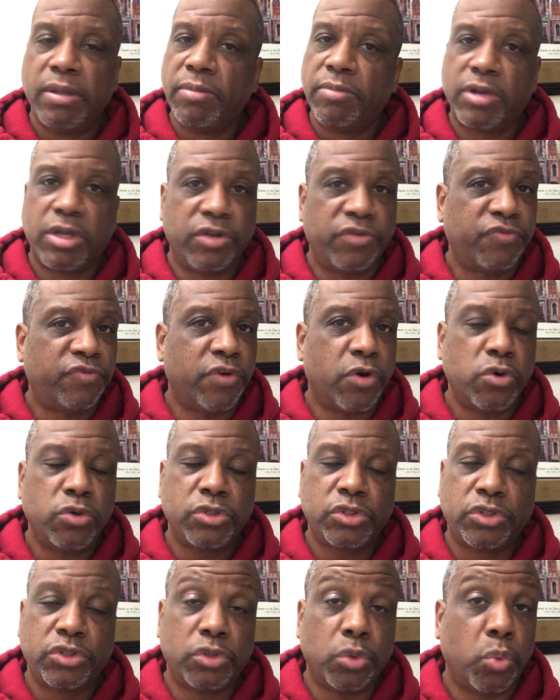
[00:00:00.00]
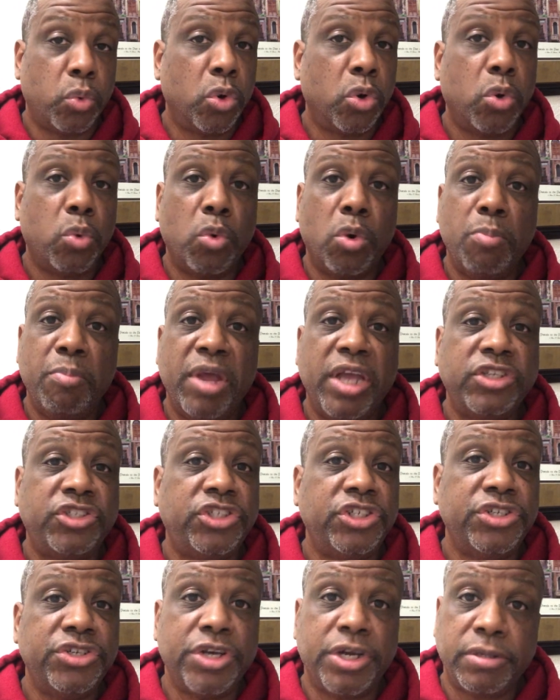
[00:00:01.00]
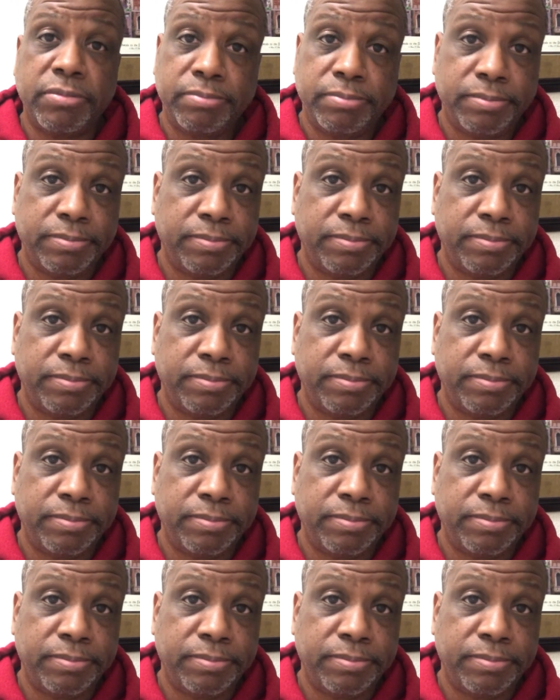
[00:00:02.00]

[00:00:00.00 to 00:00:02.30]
Because, folks, the world will mess you up.